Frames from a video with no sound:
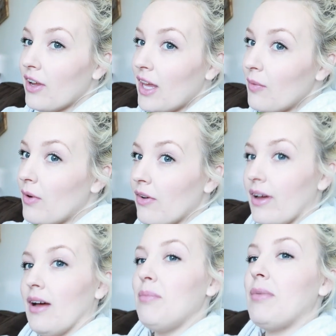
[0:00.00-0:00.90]
he woke
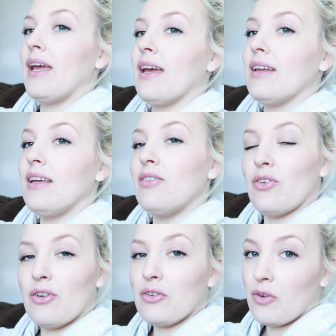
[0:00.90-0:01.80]
up and he
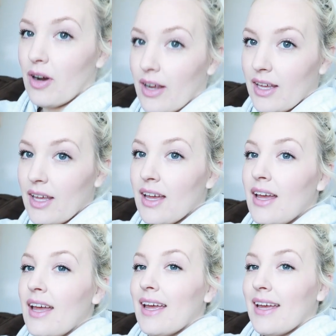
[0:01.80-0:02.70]
started crying
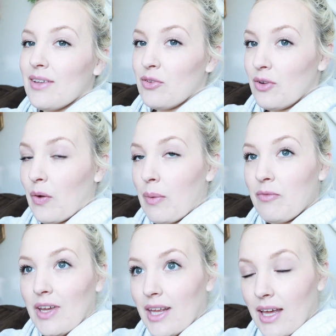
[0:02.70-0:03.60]
and so now I'm
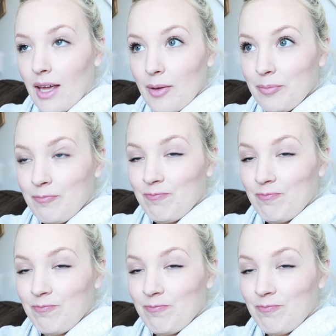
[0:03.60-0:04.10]
feeding him.